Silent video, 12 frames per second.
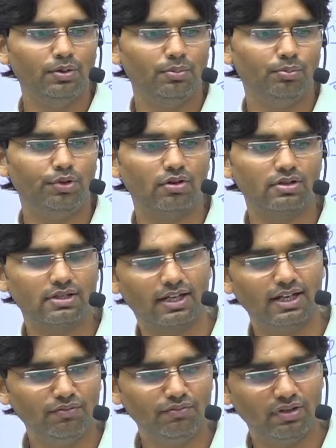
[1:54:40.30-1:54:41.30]
because
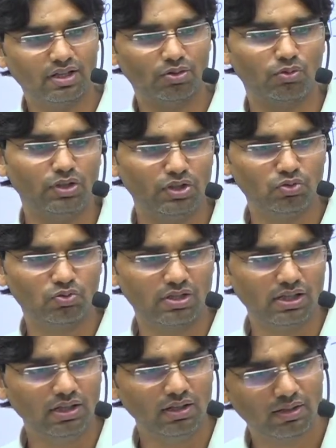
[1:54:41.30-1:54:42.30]
again we are going to
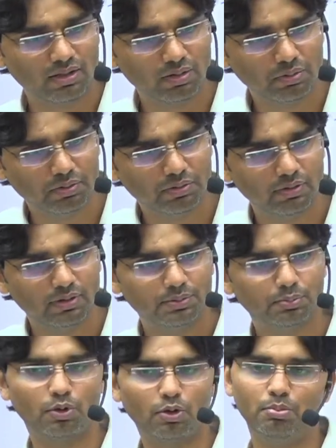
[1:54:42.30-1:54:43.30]
see
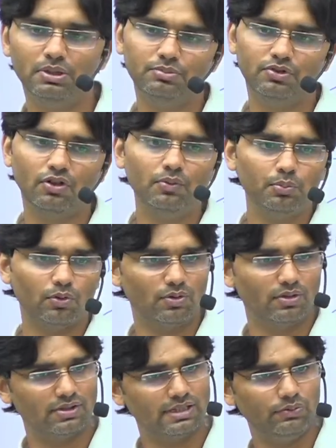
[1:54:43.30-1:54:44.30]
problems of
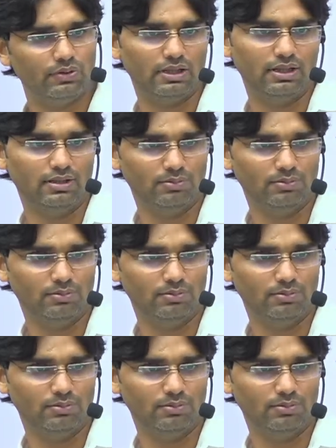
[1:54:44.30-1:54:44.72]
progressive era,